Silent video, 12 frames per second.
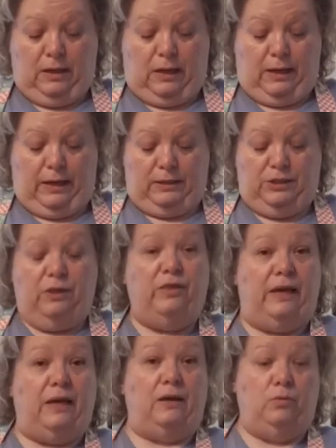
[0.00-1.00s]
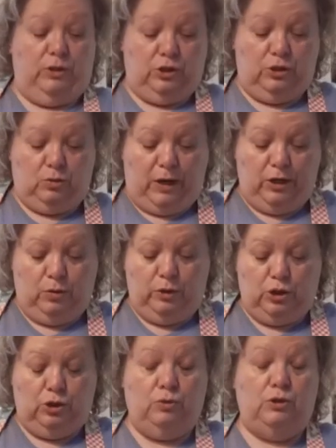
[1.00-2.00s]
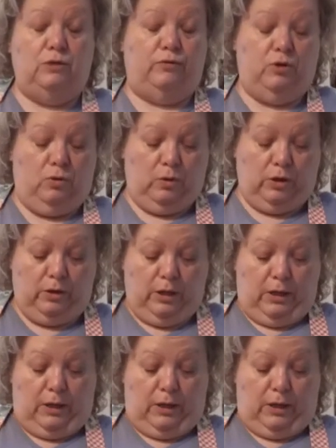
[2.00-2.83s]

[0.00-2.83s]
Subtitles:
to thicken, which is what you would use if you were,